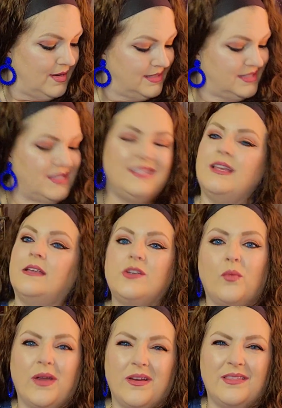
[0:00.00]
it's just such a
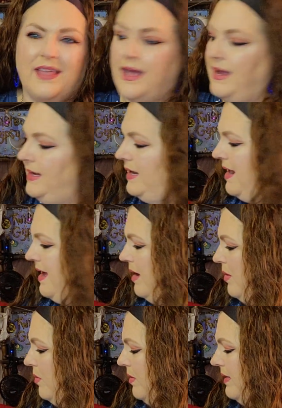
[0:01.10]
weird thing, you
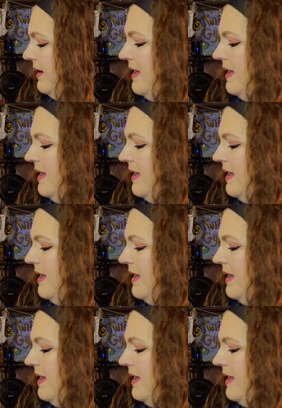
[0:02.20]
know? Like,